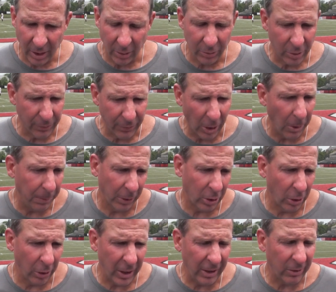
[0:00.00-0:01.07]
you know, develop a
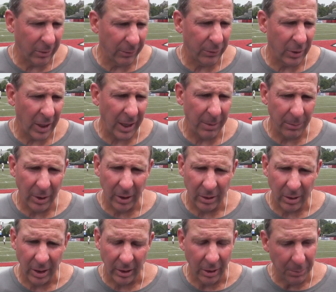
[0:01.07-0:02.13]
cohesive team
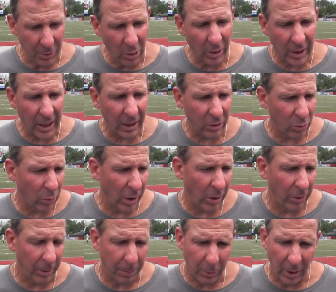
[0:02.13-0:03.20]
that communicates
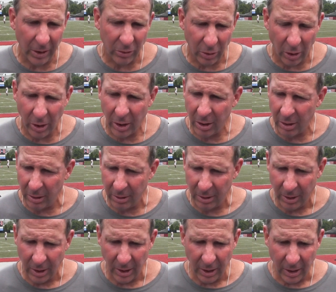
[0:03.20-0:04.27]
well, that plays hard, and
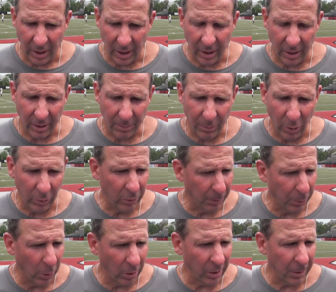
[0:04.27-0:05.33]
most
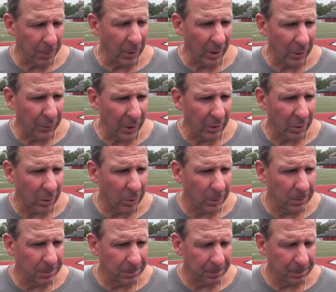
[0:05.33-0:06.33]
importantly, plays physical.